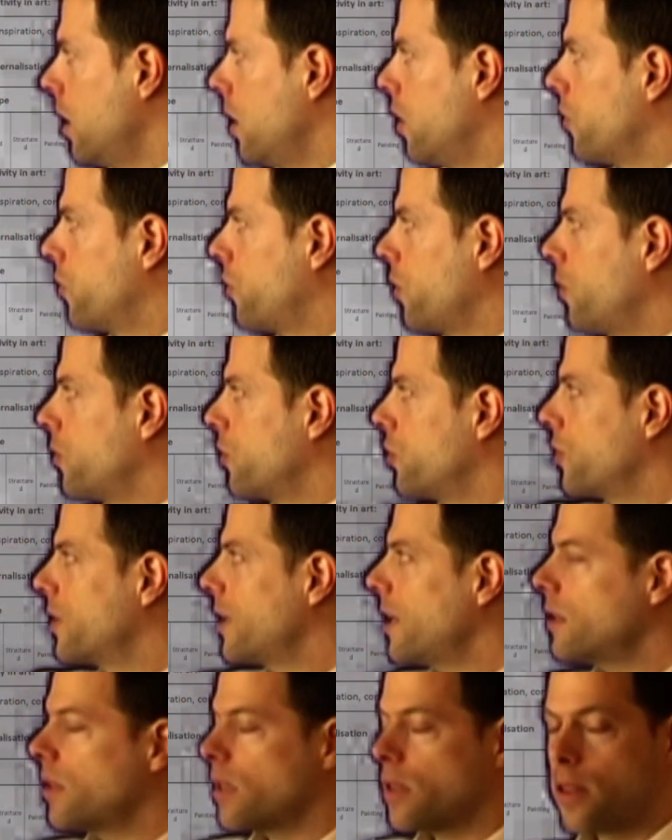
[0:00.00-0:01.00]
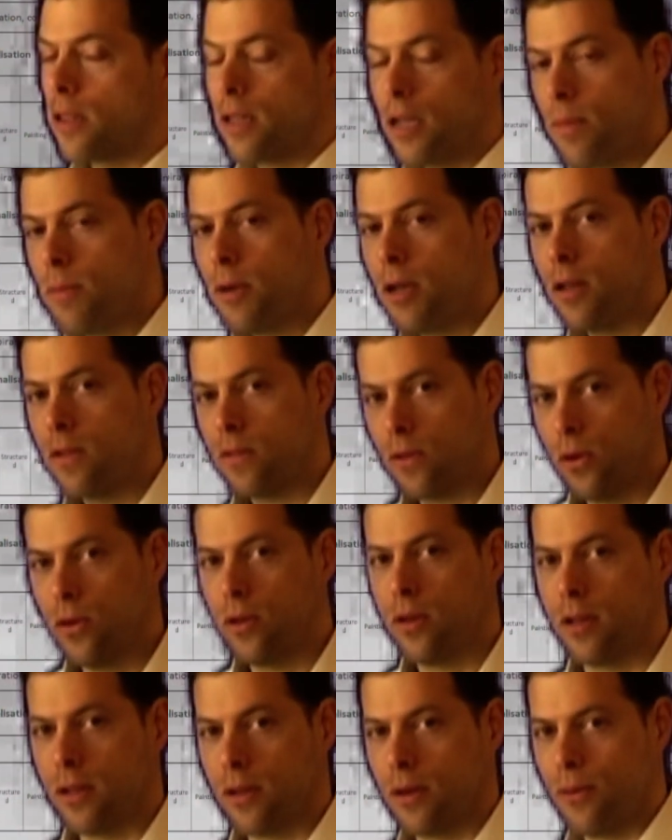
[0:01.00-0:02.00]
So you get 3 minutes
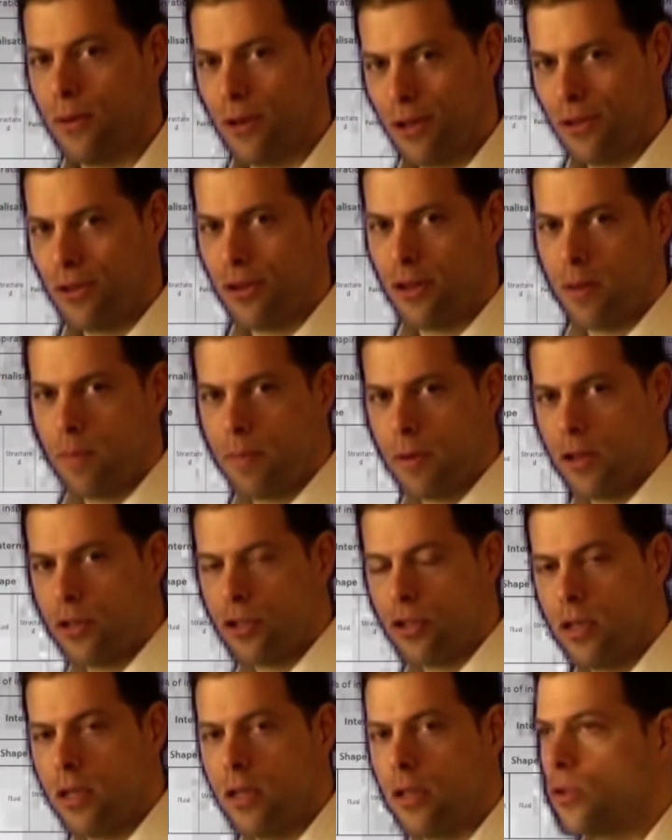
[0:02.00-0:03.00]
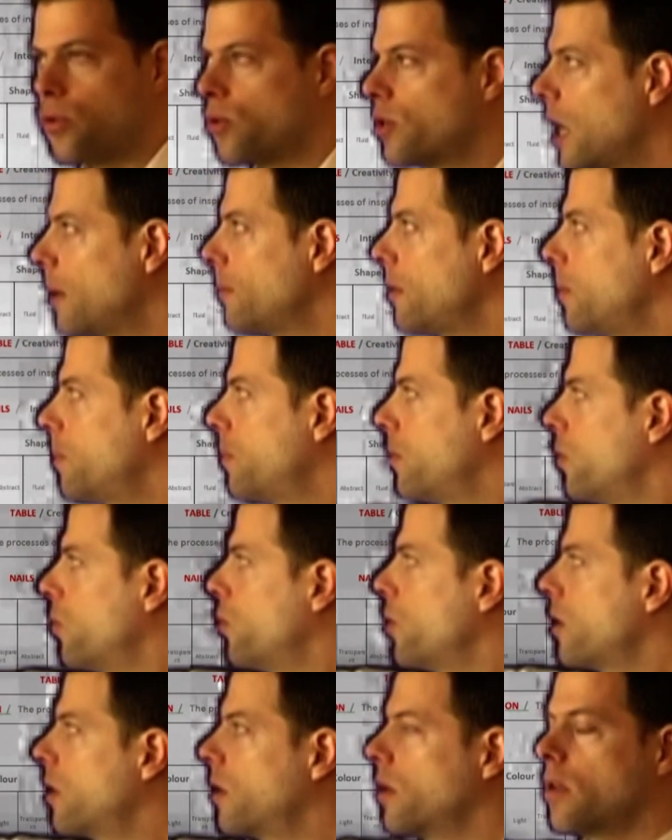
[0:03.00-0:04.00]
only when you're doing a PhD to come up
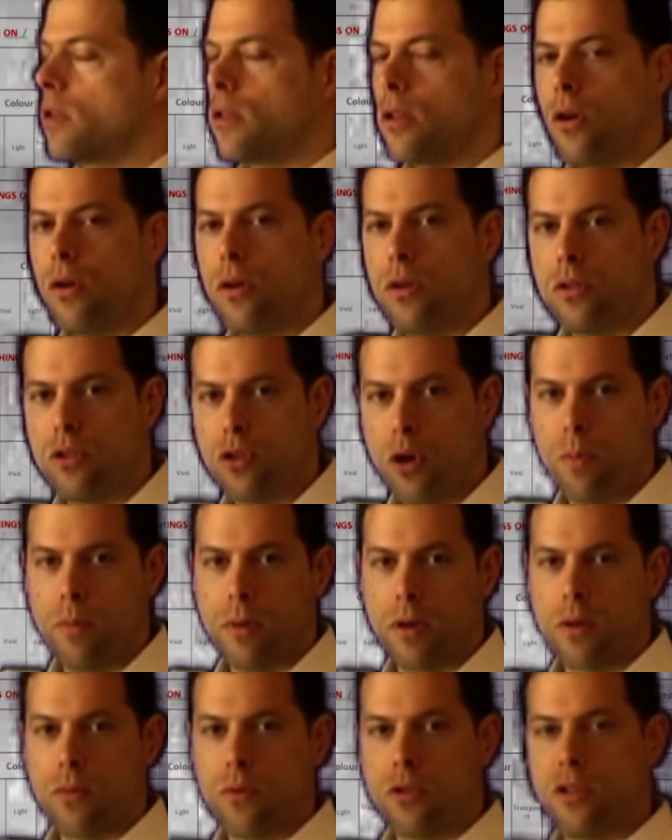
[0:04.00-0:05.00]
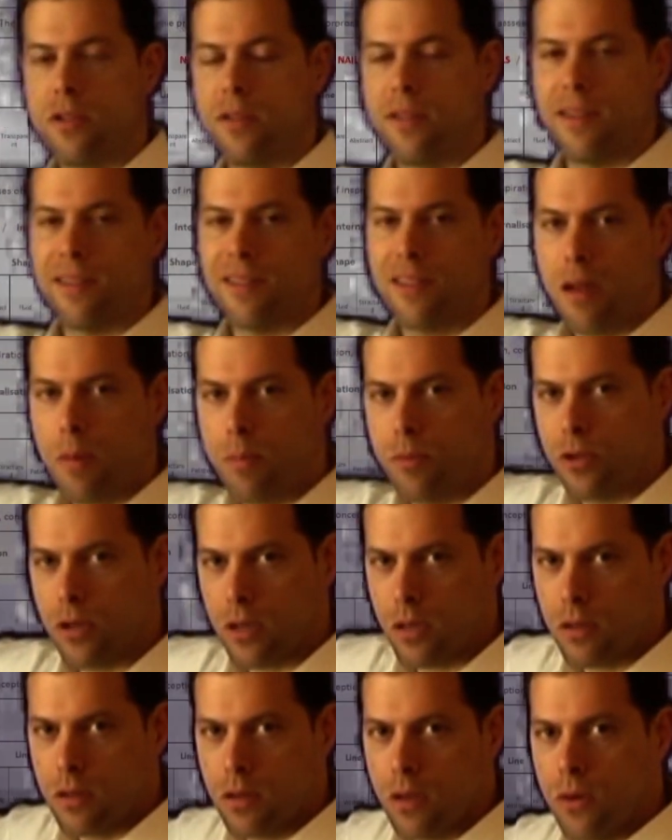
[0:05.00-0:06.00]
with your topic, which is the
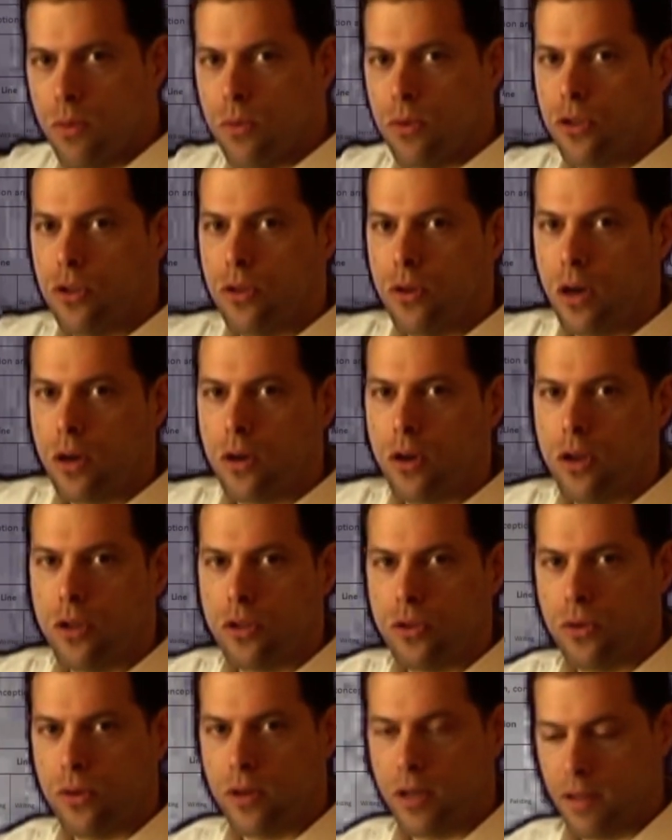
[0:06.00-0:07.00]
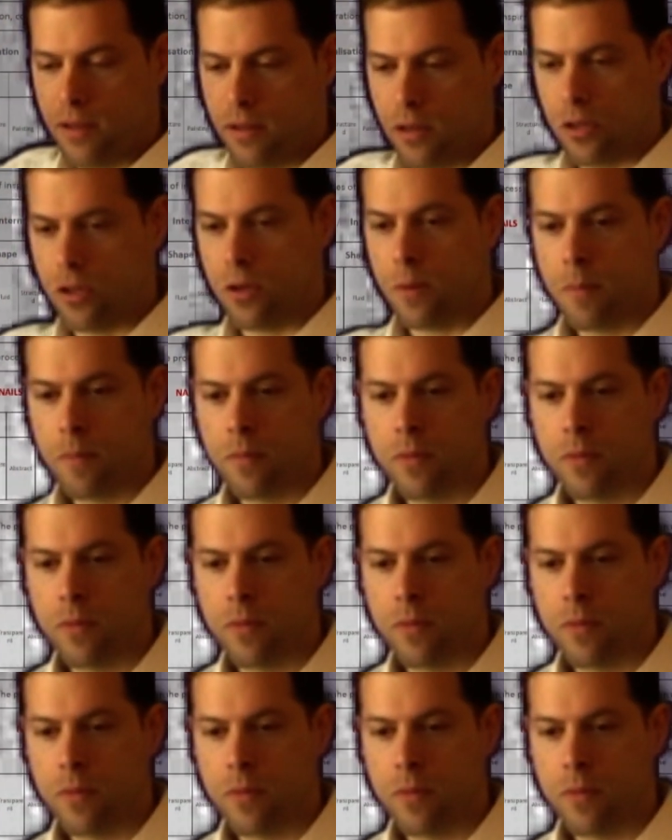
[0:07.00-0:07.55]
subject which you are going to research.